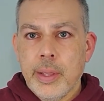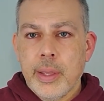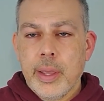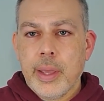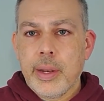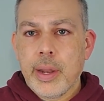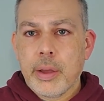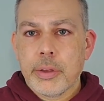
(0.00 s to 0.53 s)

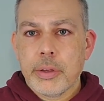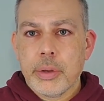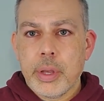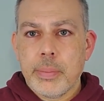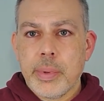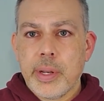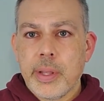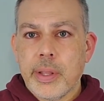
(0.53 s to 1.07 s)
And now you
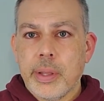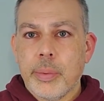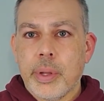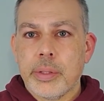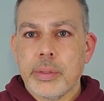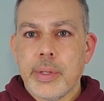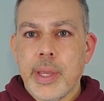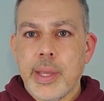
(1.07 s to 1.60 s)
immediately want
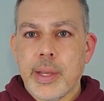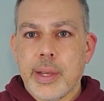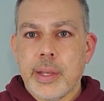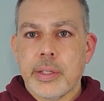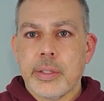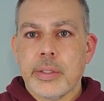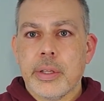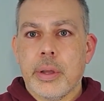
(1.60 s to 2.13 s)
to
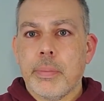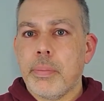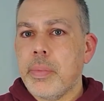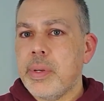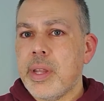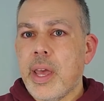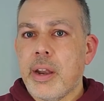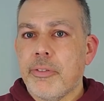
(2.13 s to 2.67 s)
take some
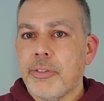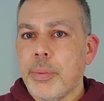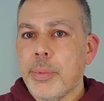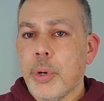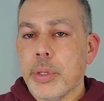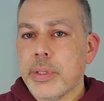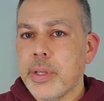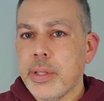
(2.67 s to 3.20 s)
data from
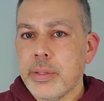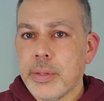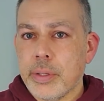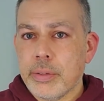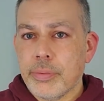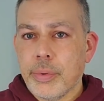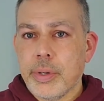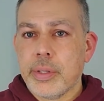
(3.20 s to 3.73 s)
your sensors,
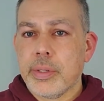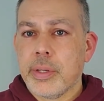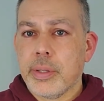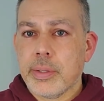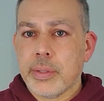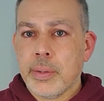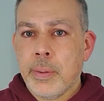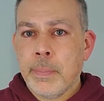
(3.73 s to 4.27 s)
for
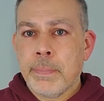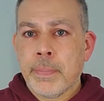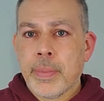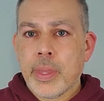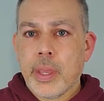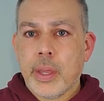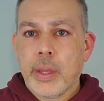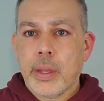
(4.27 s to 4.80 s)
instance,
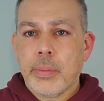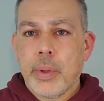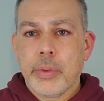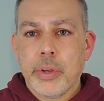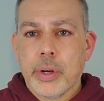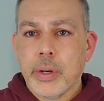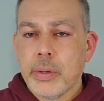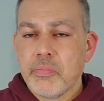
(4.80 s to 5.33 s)
uh,
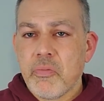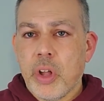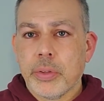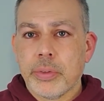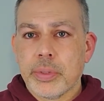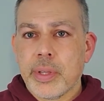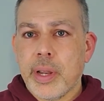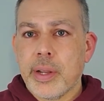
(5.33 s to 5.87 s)
your
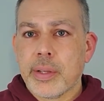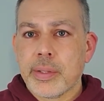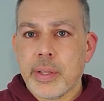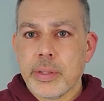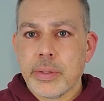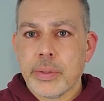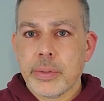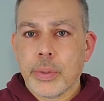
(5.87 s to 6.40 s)
ultrasonic
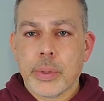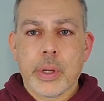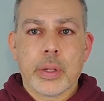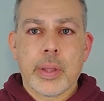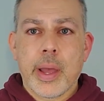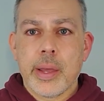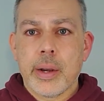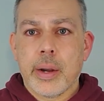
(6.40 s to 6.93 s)
sensors or your
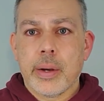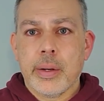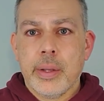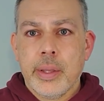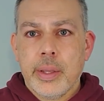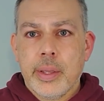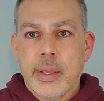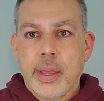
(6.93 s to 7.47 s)
LiDAR,
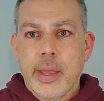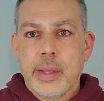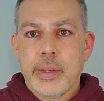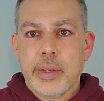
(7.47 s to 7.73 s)
and